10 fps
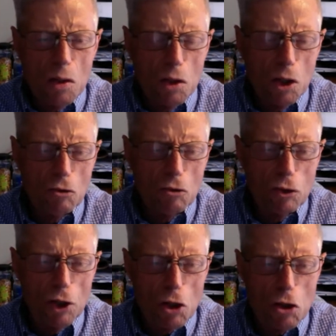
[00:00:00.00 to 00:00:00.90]
The
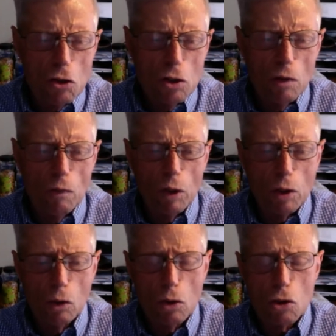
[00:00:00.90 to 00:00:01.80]
introduction of
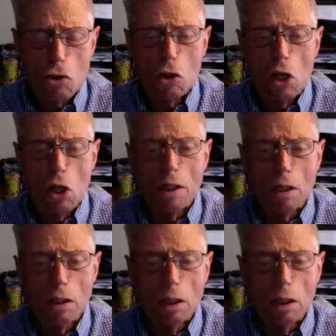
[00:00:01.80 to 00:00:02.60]
what looks like